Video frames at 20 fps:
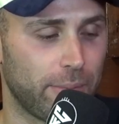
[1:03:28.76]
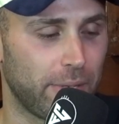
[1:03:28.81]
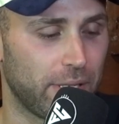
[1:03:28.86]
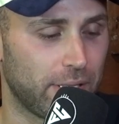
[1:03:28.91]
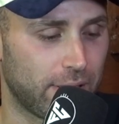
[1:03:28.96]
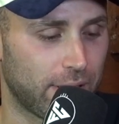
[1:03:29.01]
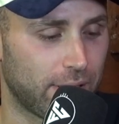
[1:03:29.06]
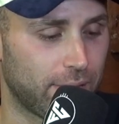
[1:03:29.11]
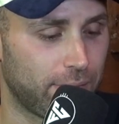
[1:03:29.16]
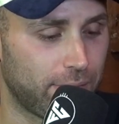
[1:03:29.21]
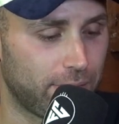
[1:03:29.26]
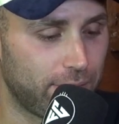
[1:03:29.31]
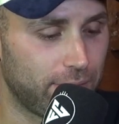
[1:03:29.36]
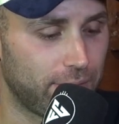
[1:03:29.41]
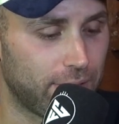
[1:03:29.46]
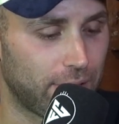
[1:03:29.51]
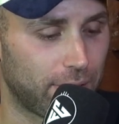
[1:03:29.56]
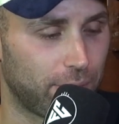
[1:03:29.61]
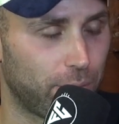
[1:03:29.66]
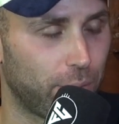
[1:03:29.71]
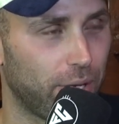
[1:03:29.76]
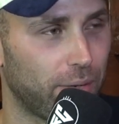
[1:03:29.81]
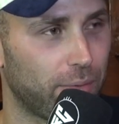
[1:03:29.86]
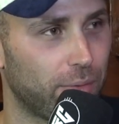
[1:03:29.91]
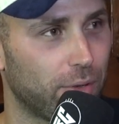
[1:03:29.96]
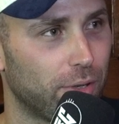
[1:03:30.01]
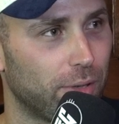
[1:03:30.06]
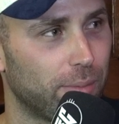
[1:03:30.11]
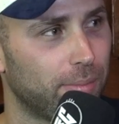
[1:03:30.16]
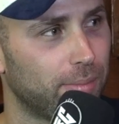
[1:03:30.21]
going to be a tough tough
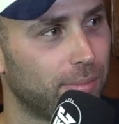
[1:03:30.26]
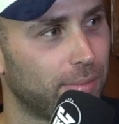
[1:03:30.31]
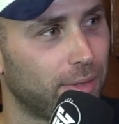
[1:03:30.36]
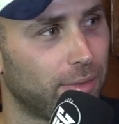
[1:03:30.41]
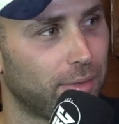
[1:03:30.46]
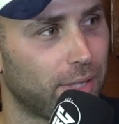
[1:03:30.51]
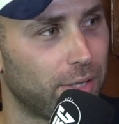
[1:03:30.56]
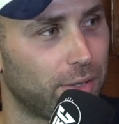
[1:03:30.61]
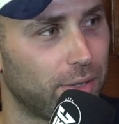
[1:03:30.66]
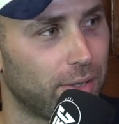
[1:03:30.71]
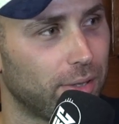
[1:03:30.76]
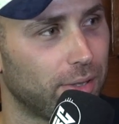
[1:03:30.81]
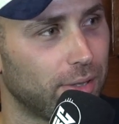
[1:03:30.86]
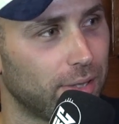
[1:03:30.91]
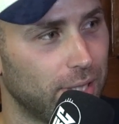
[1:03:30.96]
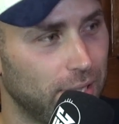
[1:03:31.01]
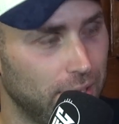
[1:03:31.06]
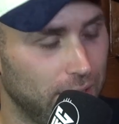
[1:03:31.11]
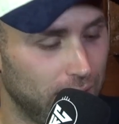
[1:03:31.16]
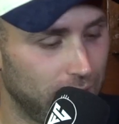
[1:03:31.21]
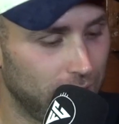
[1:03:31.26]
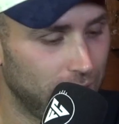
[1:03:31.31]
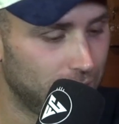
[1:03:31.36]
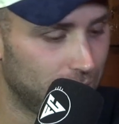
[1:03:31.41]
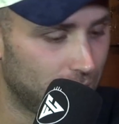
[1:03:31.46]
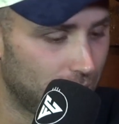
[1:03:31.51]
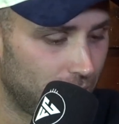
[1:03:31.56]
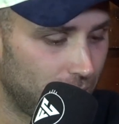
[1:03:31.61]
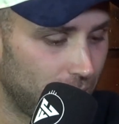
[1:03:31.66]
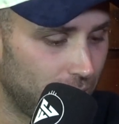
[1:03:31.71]
week for them. Oh boy!
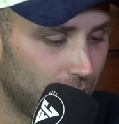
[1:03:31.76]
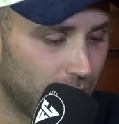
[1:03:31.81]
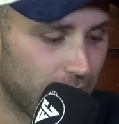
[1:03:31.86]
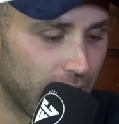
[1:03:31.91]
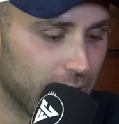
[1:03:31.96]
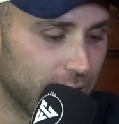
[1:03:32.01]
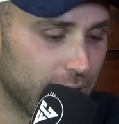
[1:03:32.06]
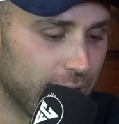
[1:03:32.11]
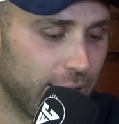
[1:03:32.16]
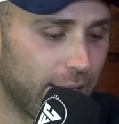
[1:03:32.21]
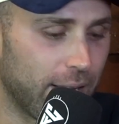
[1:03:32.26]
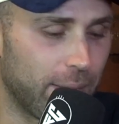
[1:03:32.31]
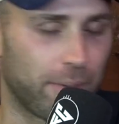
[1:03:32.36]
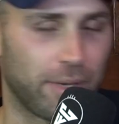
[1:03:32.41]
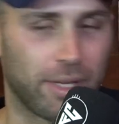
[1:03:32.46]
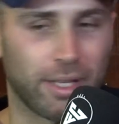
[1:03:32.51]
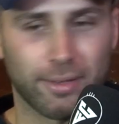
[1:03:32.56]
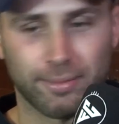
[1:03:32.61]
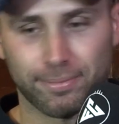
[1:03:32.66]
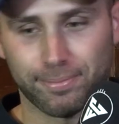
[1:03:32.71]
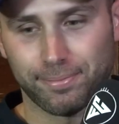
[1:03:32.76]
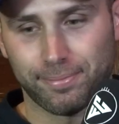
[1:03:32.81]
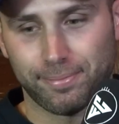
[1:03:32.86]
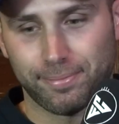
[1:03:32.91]
So I can't see it happening.